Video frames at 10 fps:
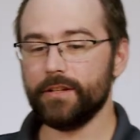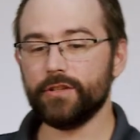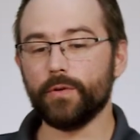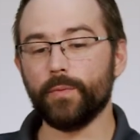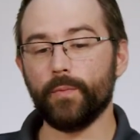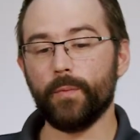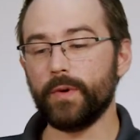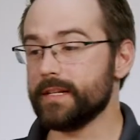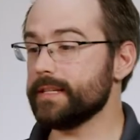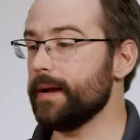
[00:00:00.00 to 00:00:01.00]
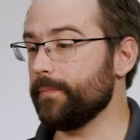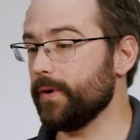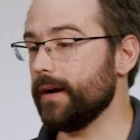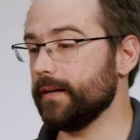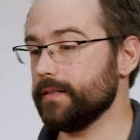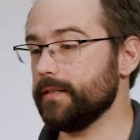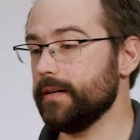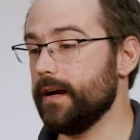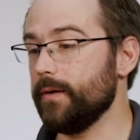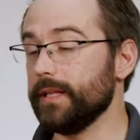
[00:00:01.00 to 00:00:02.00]
So when we design products,
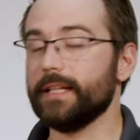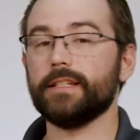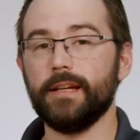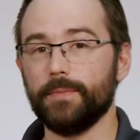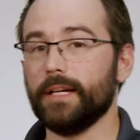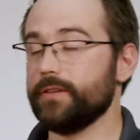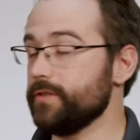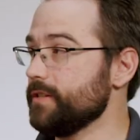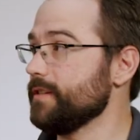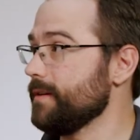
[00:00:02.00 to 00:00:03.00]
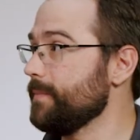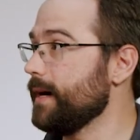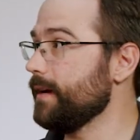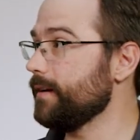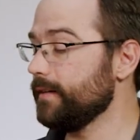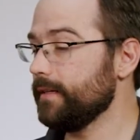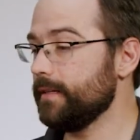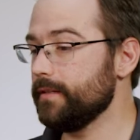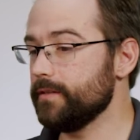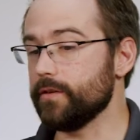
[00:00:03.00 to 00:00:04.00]
we like to keep electricians in mind.
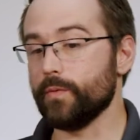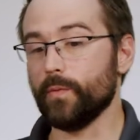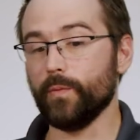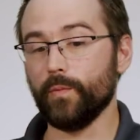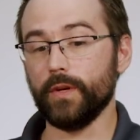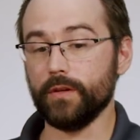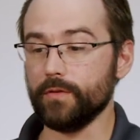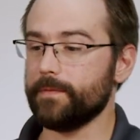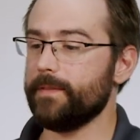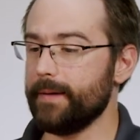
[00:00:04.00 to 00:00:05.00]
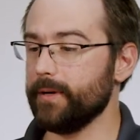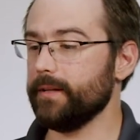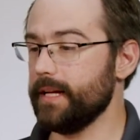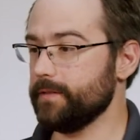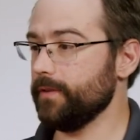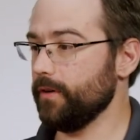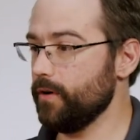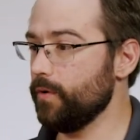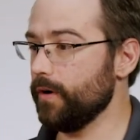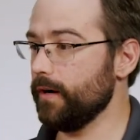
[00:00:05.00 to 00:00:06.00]
So we used fiberglass for the
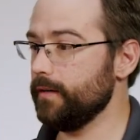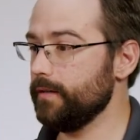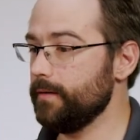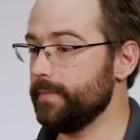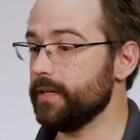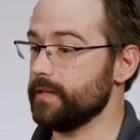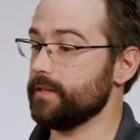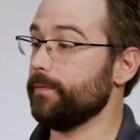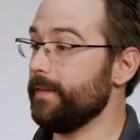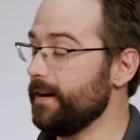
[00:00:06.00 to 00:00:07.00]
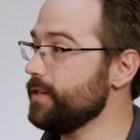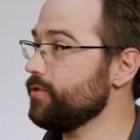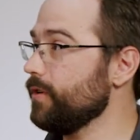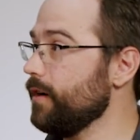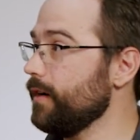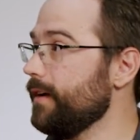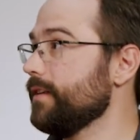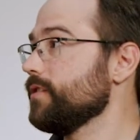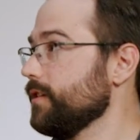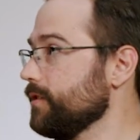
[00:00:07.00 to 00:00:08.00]
core because it's very strong and
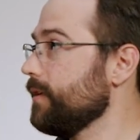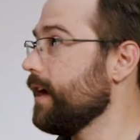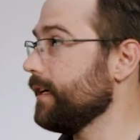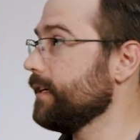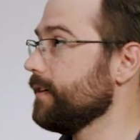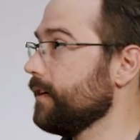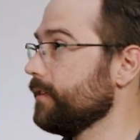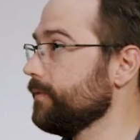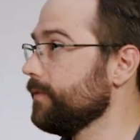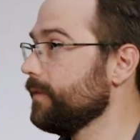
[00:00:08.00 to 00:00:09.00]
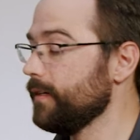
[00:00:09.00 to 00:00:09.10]
it's also non-conductive.